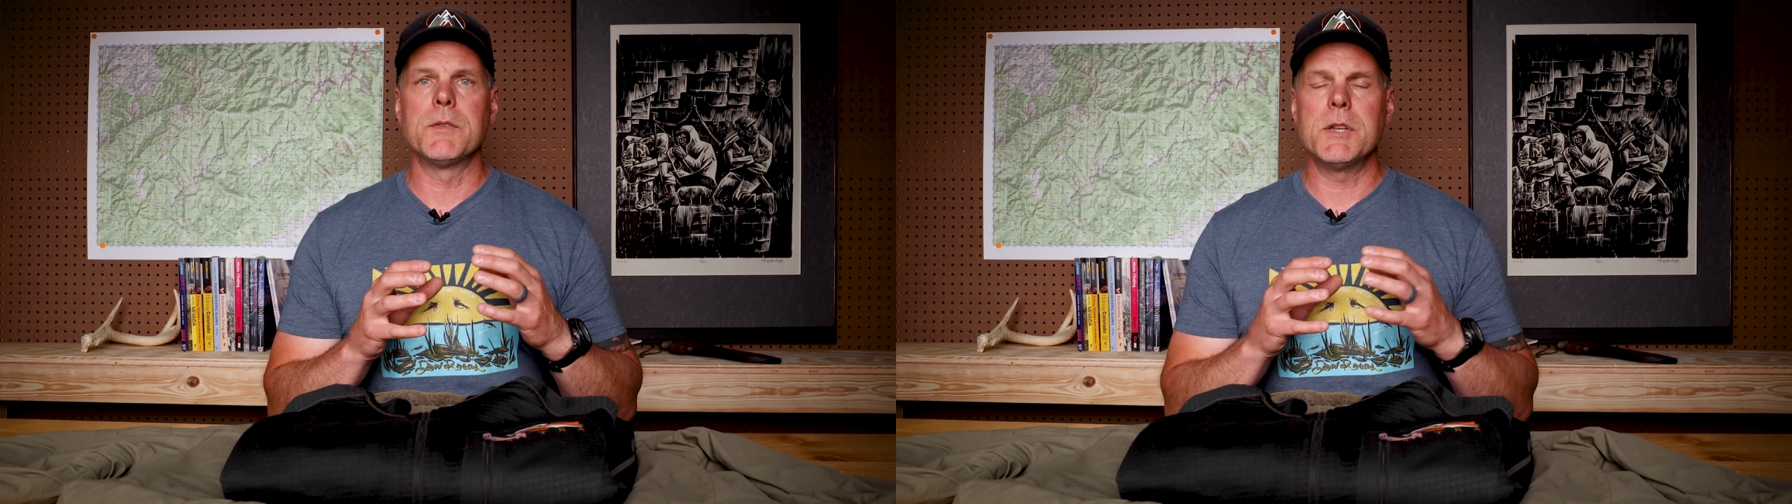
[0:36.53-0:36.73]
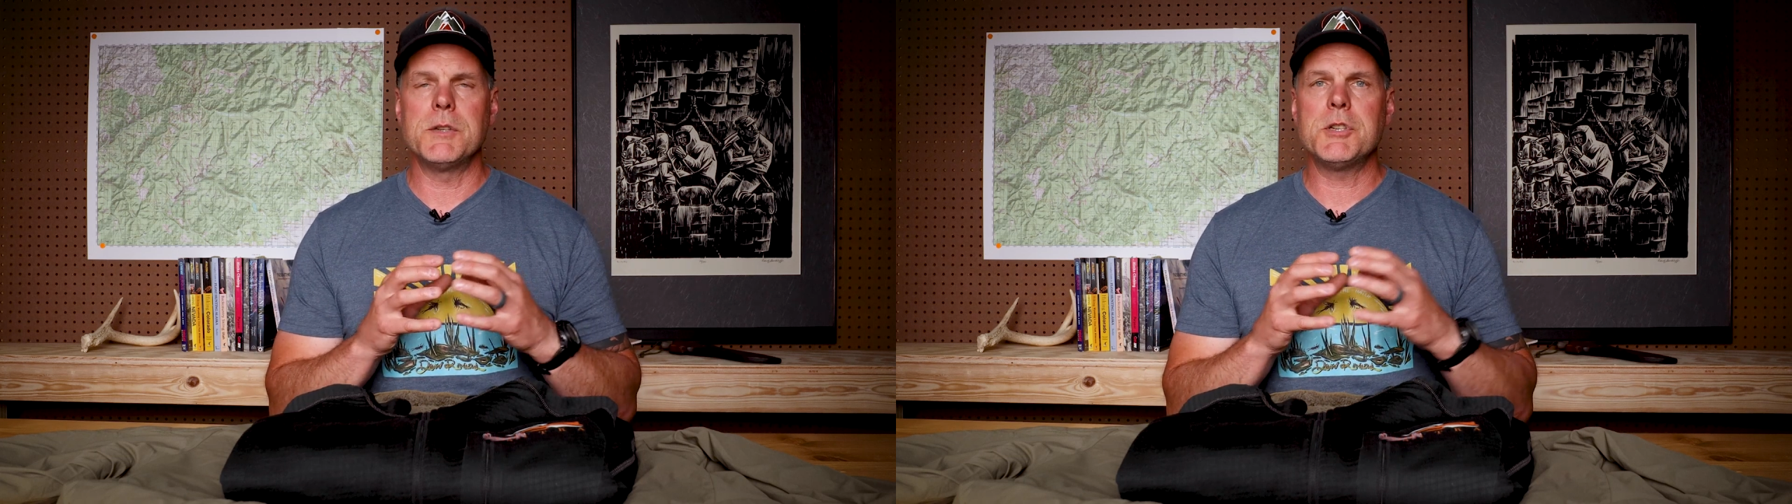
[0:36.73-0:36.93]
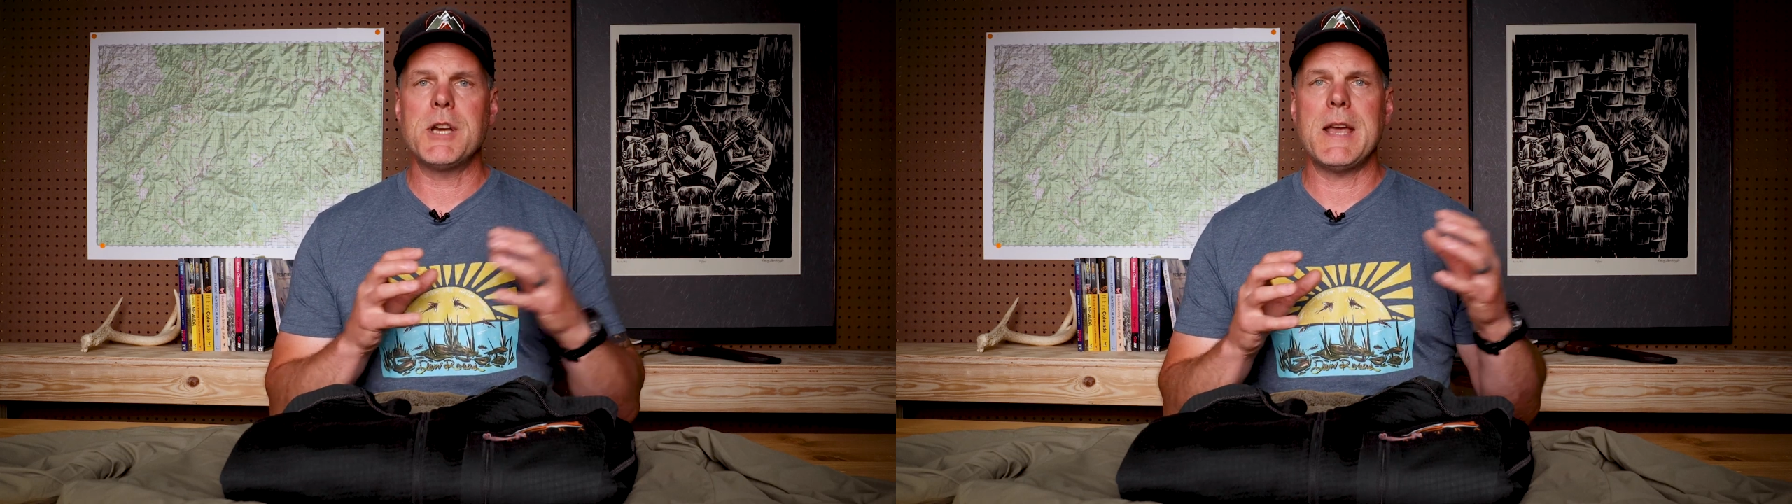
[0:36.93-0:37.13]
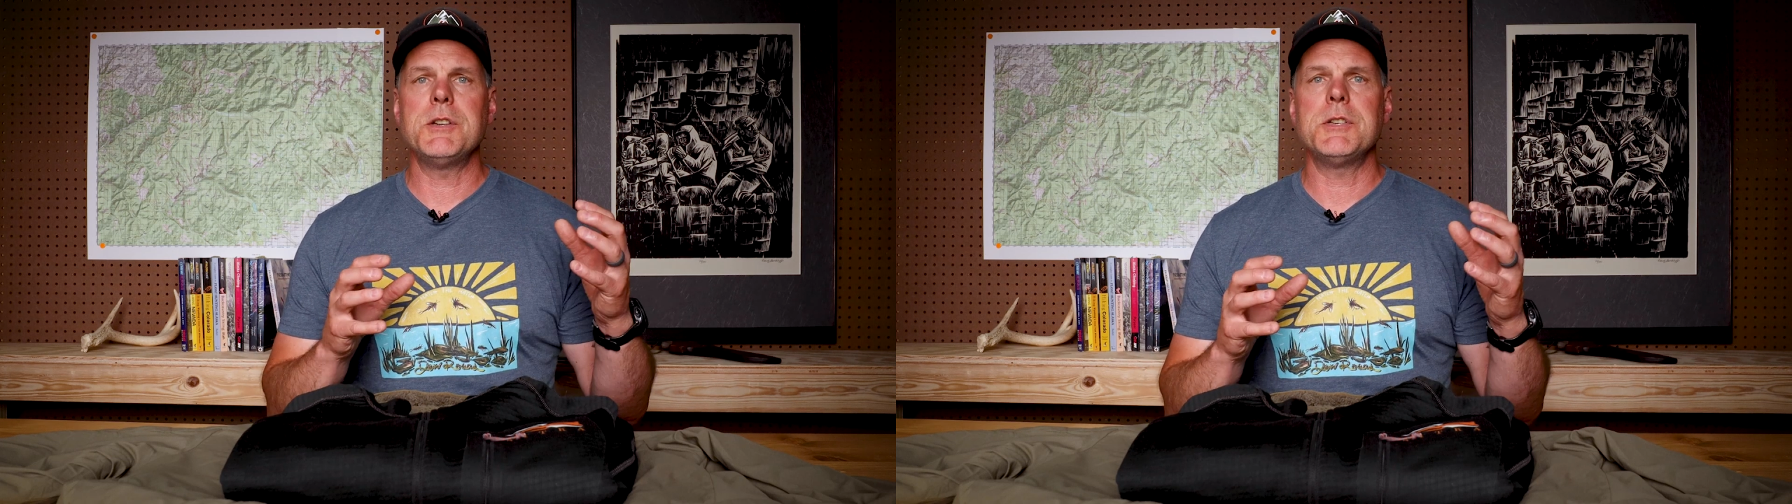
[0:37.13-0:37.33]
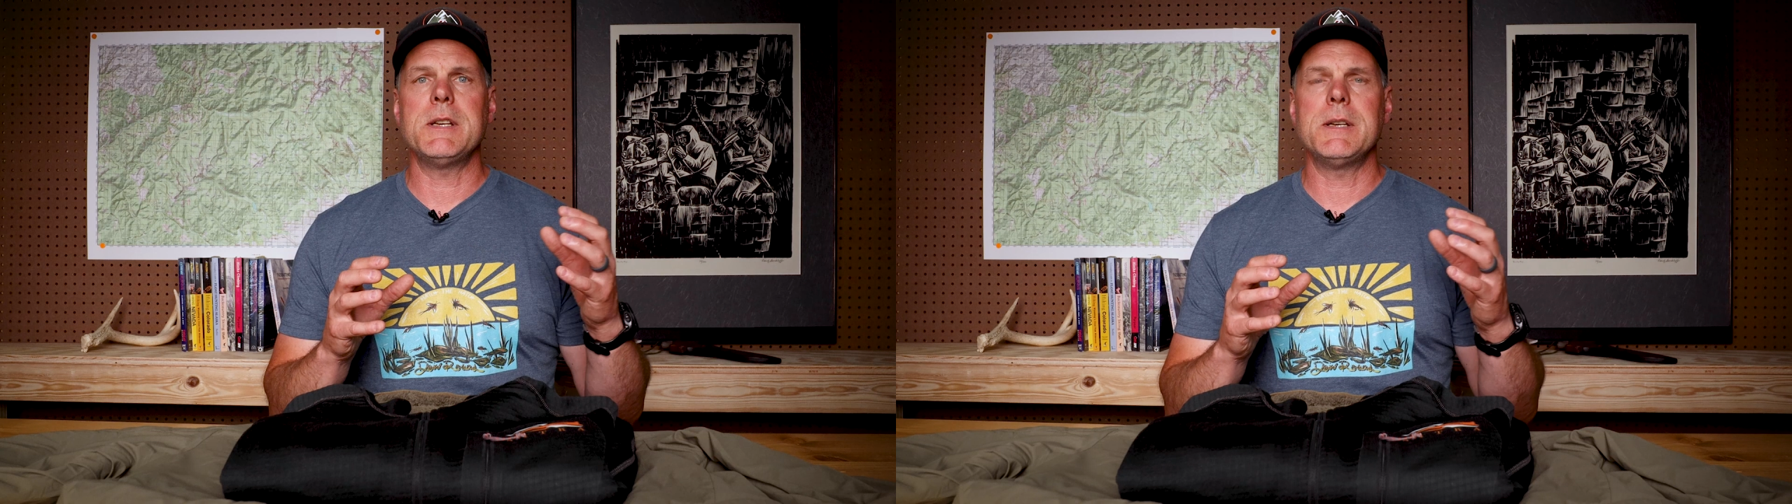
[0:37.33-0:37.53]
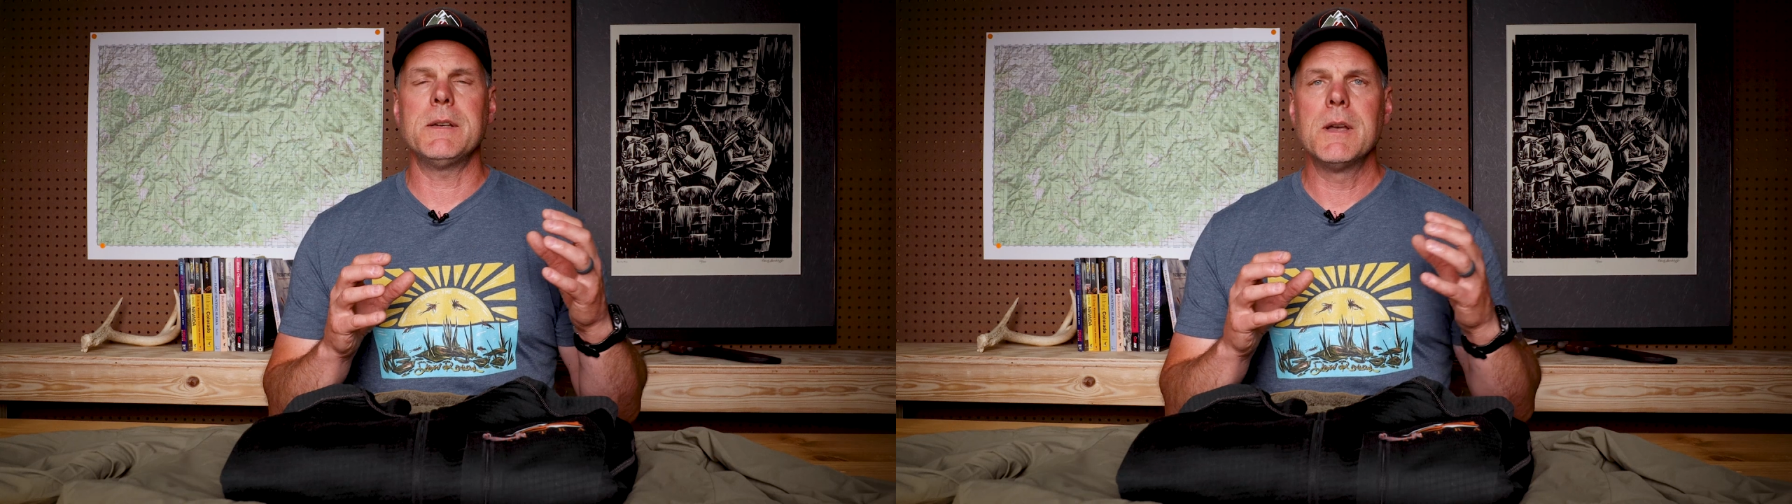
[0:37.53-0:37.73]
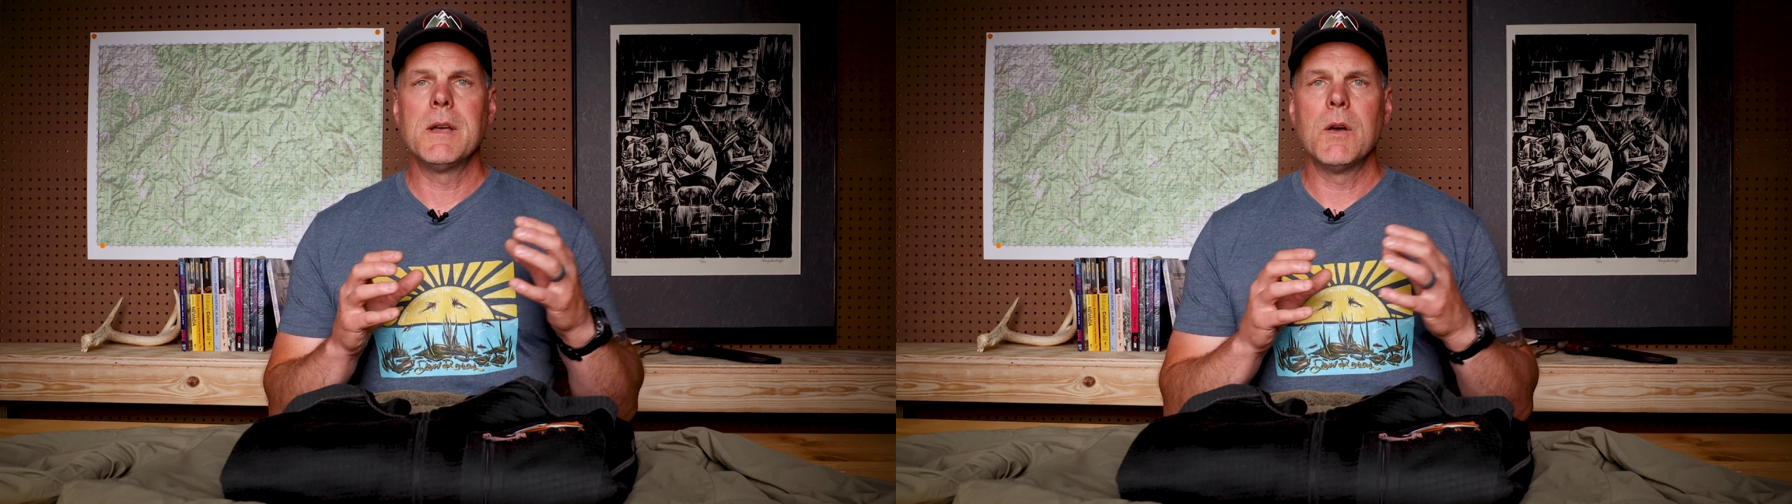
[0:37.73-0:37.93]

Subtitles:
to changing